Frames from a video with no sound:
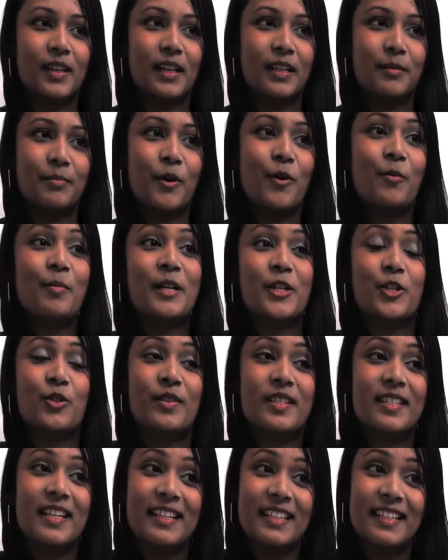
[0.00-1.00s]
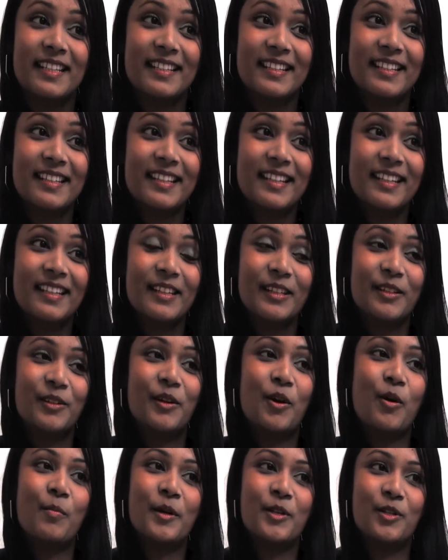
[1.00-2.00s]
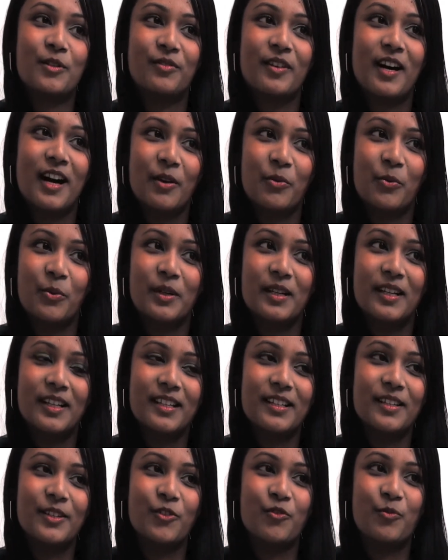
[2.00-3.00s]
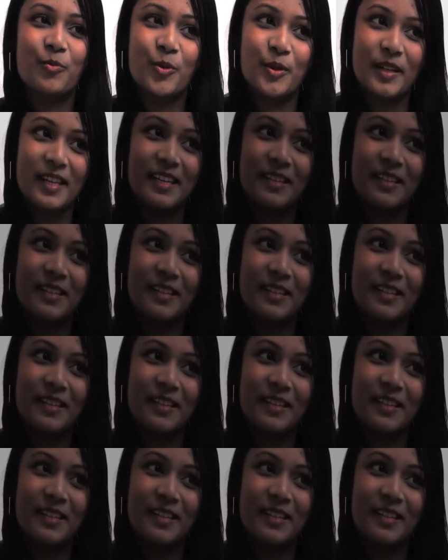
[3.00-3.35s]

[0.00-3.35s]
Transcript: how much you studied, you know, how much of hard work you've put